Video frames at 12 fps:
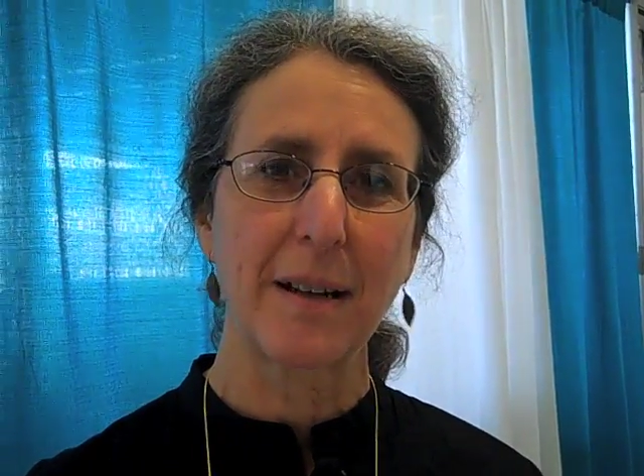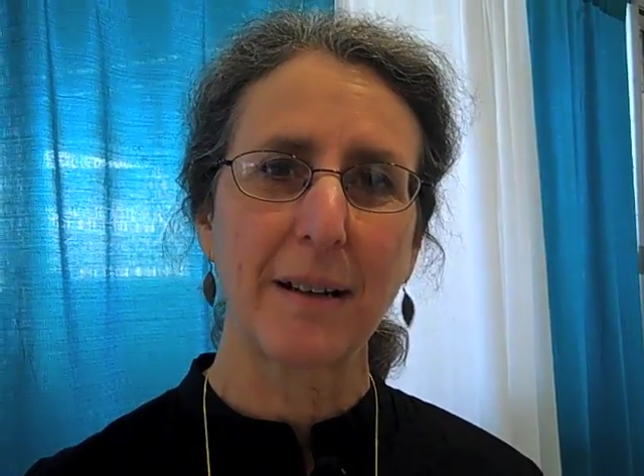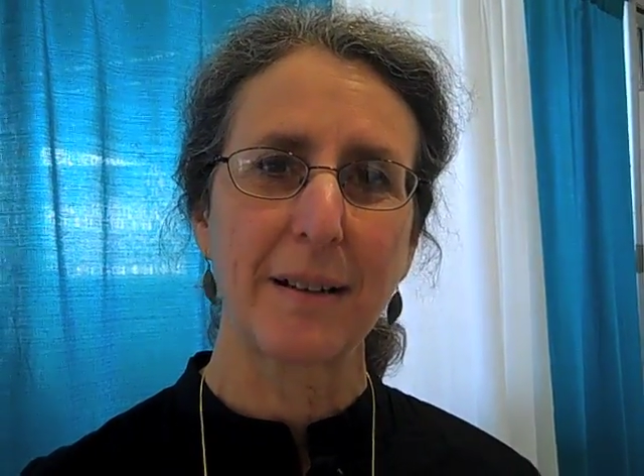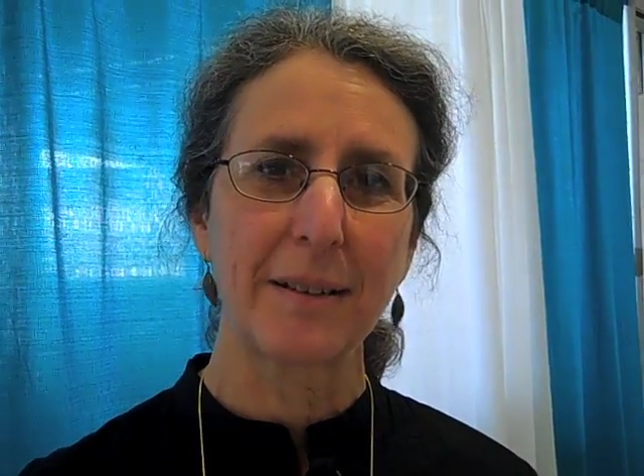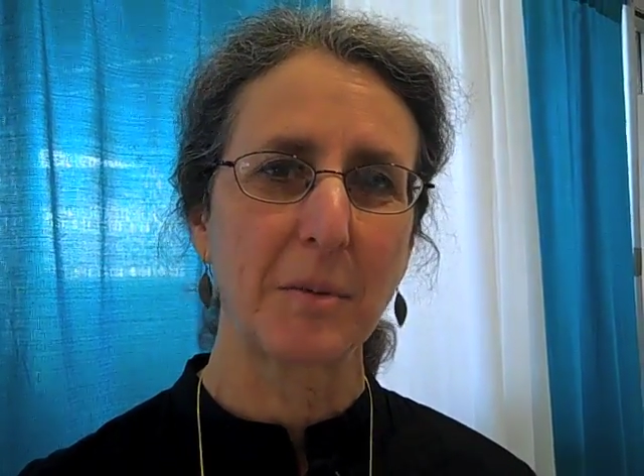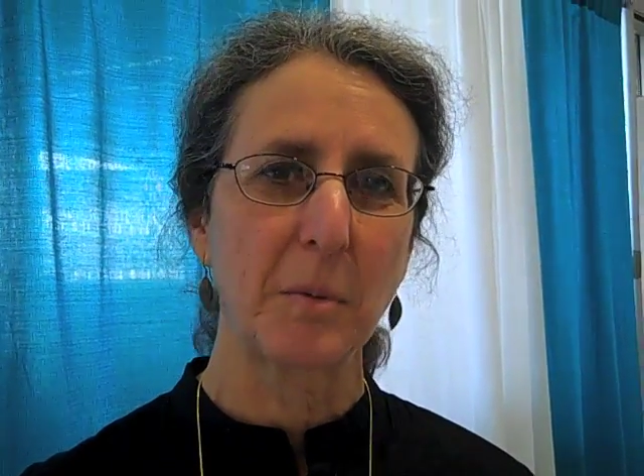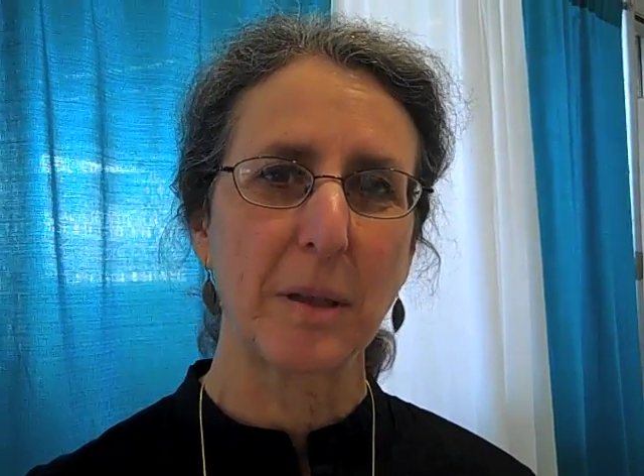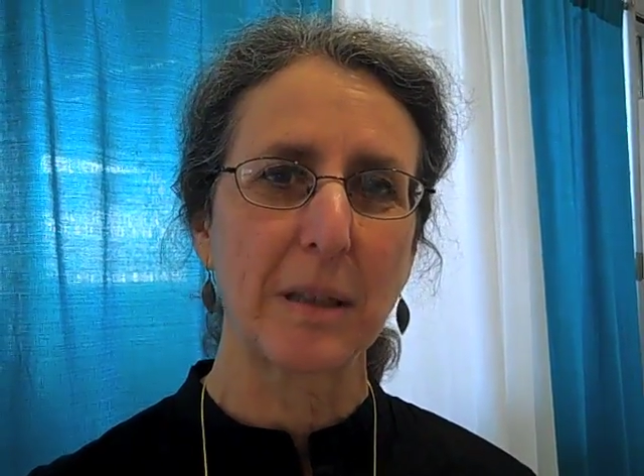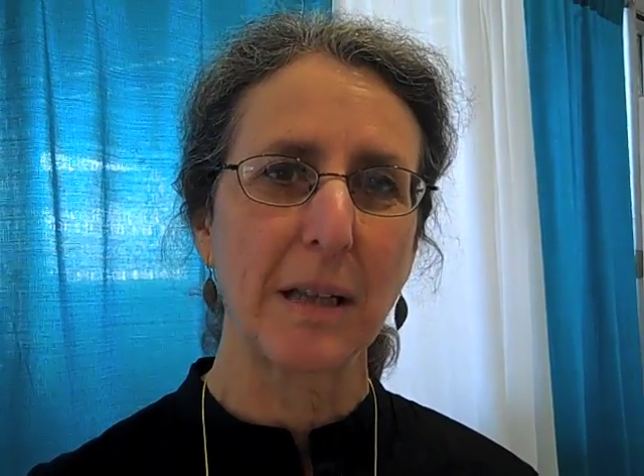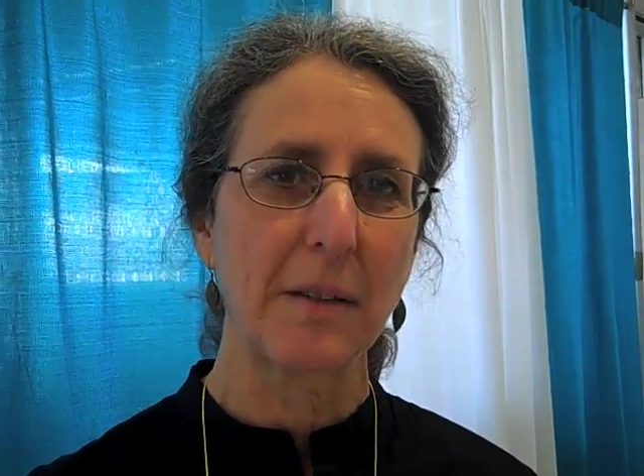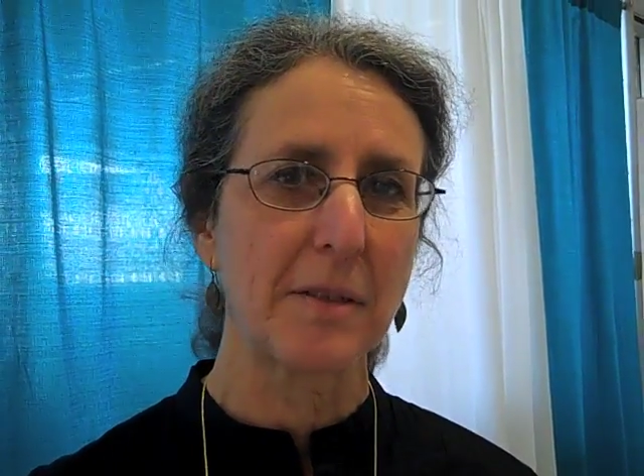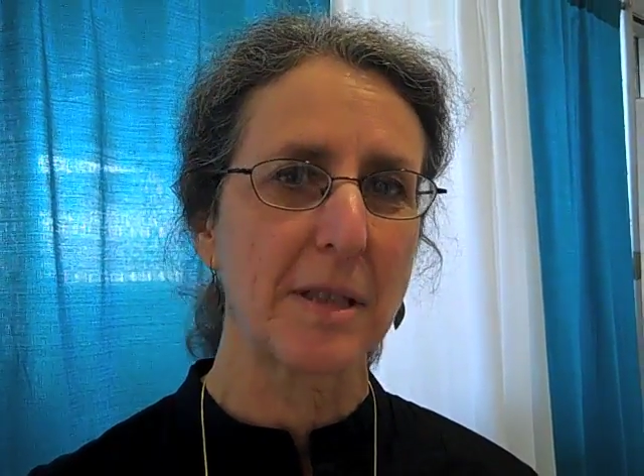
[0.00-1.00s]
Uh, we'd
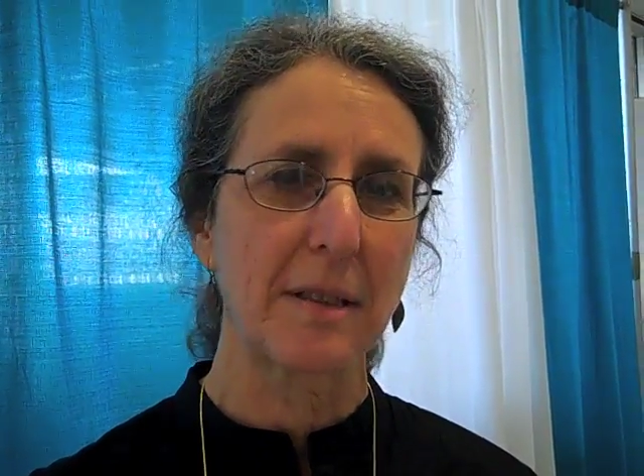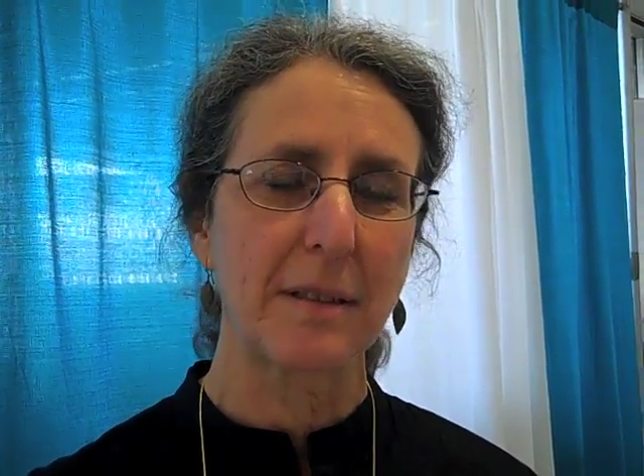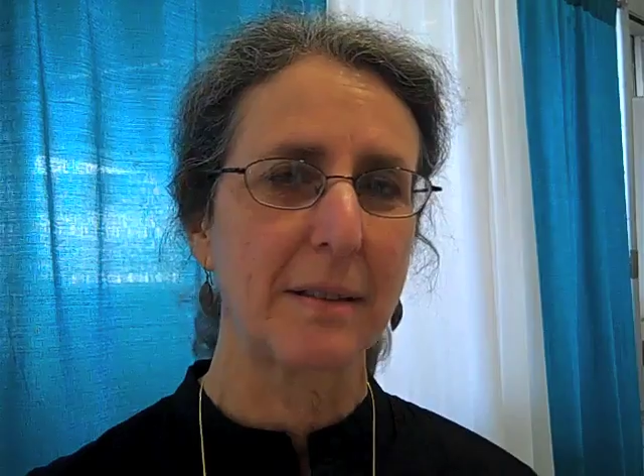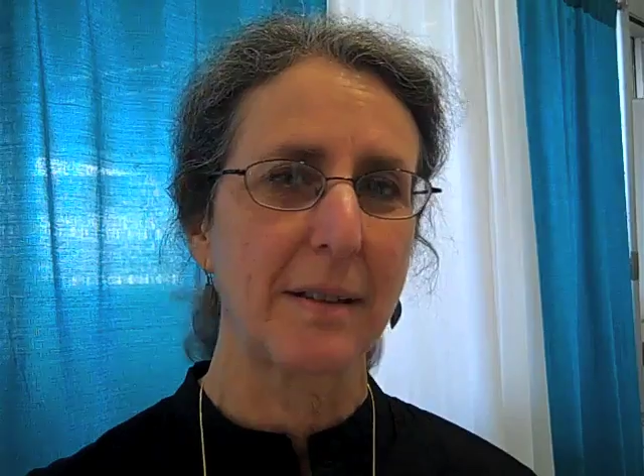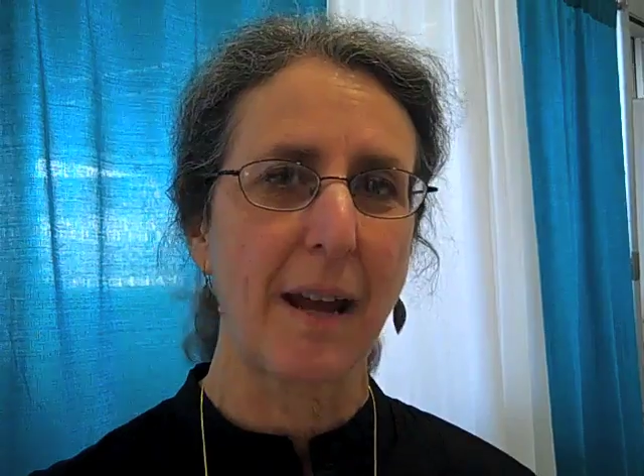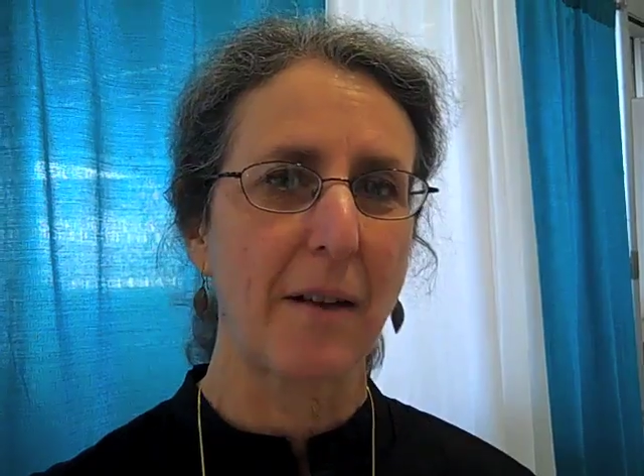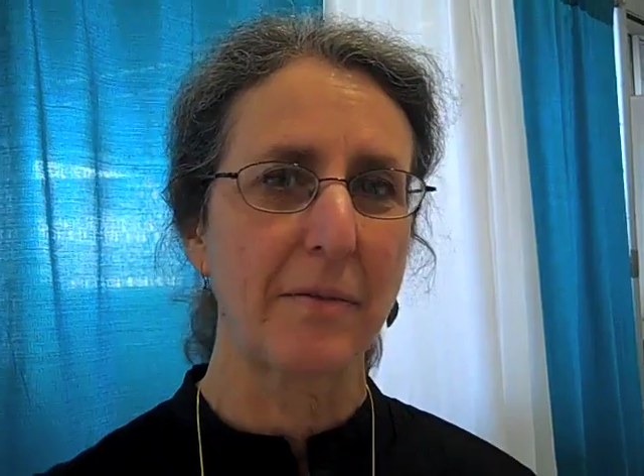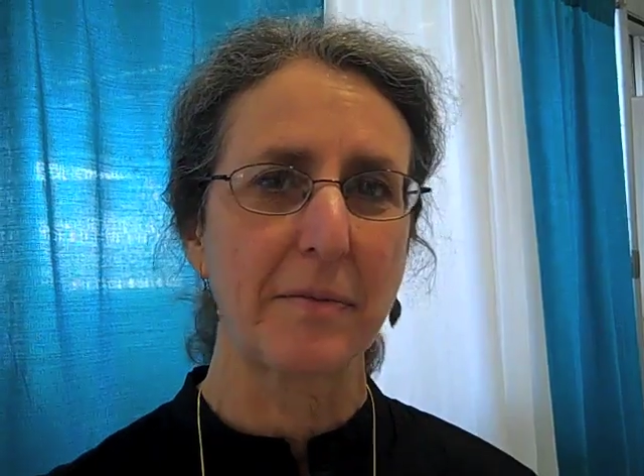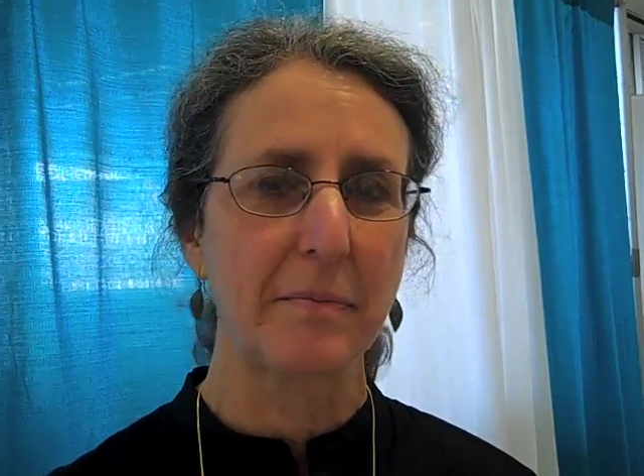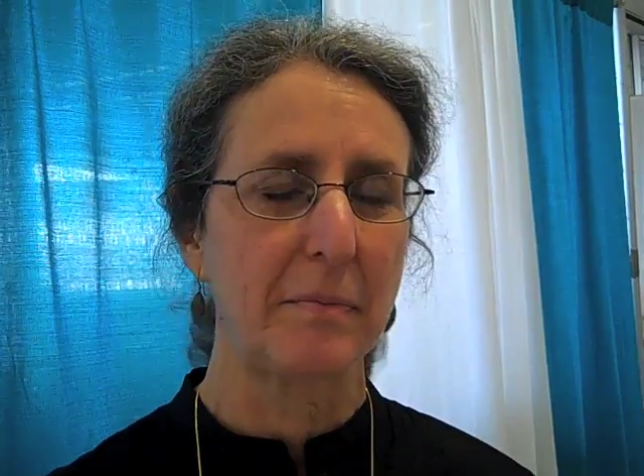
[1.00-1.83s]
love to have